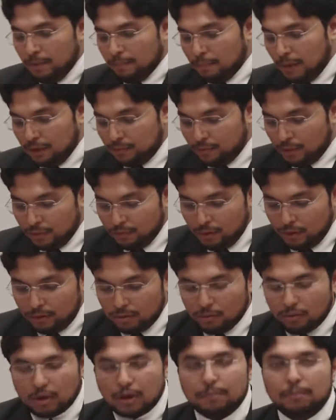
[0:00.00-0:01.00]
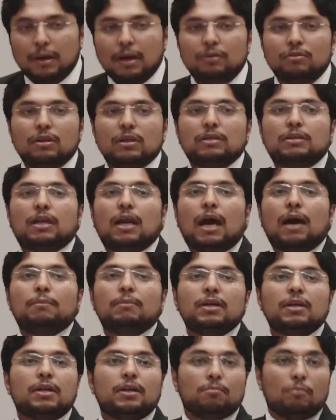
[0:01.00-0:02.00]
But when we talk about the
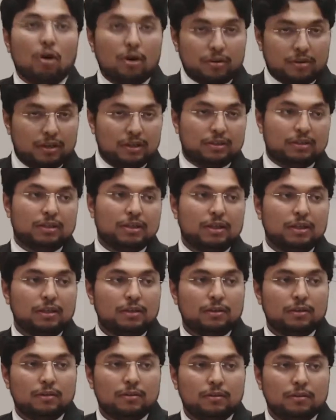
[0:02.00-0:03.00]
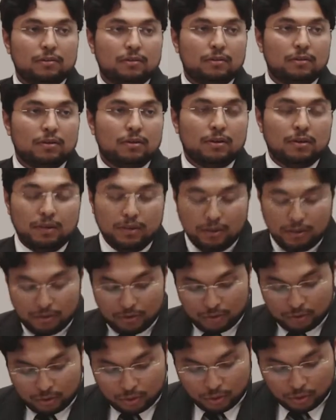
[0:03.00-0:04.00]
Islamic democracy,
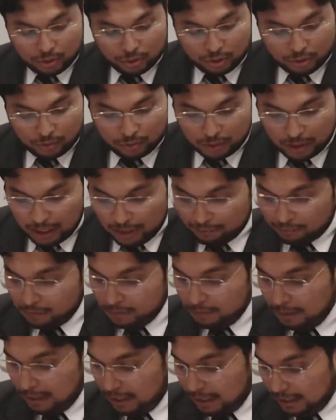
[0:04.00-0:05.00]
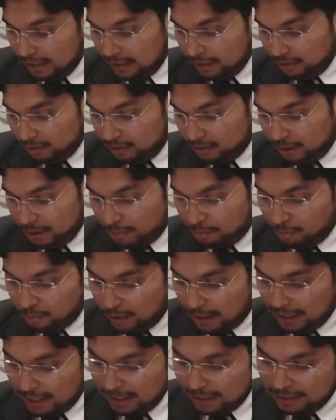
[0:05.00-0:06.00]
so we have to be clear on this
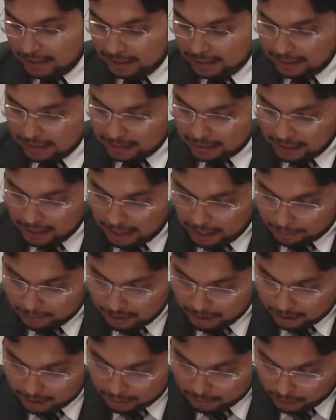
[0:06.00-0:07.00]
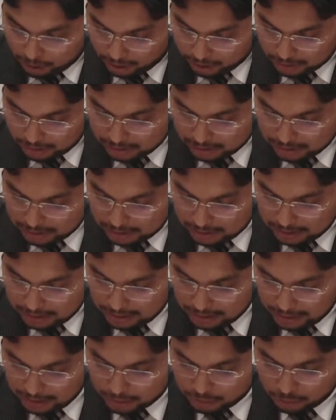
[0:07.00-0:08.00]
point that Islamic
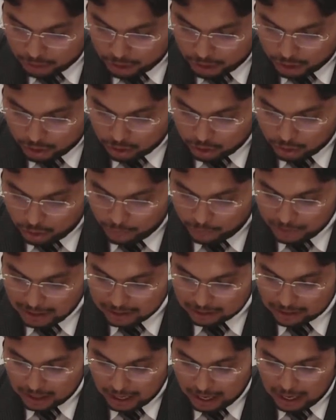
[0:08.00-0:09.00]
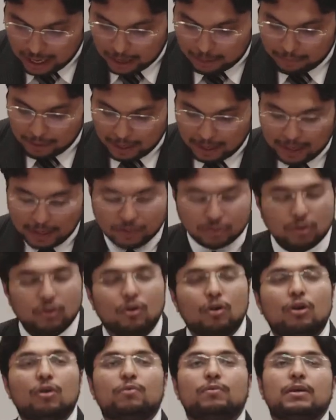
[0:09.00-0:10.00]
democracy, as we know, Islam has
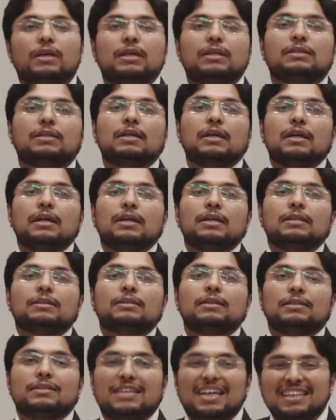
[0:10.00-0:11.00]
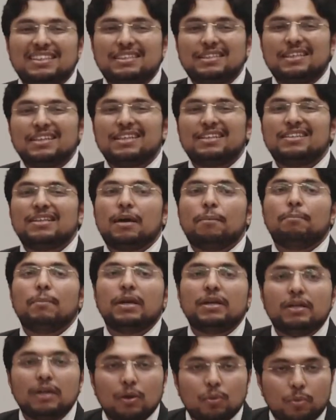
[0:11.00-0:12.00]
always suggested the
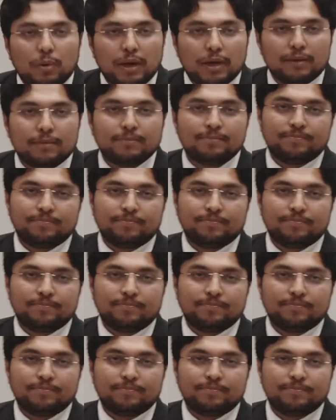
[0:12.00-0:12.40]
middle way.